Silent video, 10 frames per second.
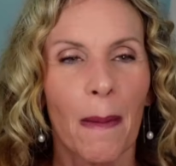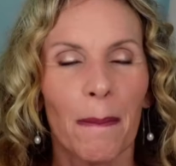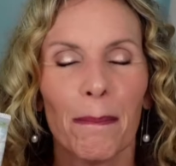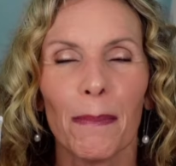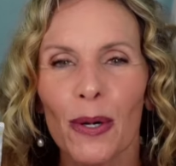
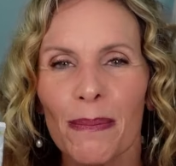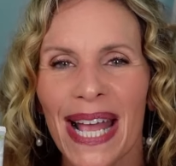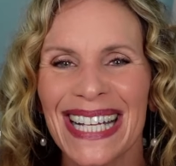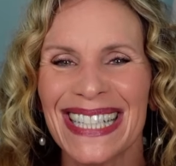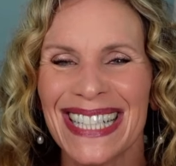
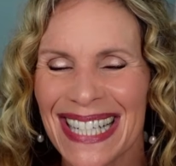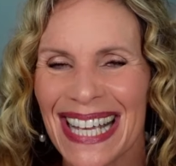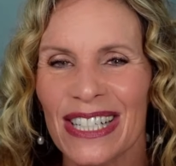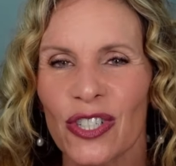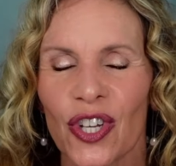mermaid
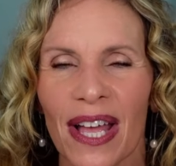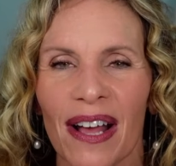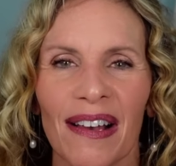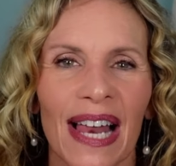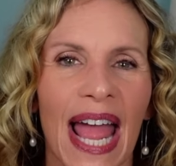skin gel,